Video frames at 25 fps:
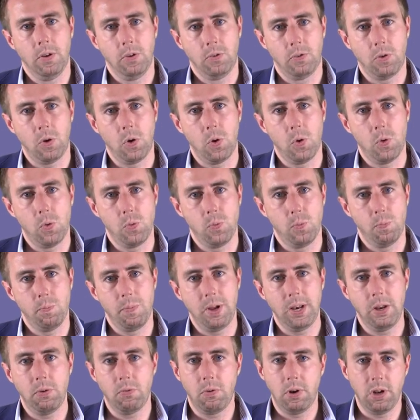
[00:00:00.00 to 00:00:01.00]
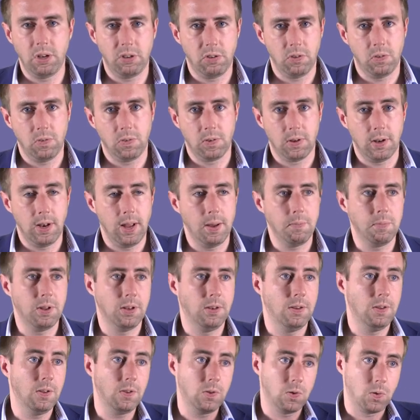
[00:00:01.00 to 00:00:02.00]
So many religions claim
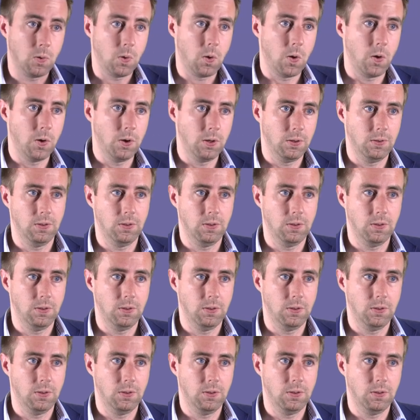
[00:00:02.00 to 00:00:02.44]
that this god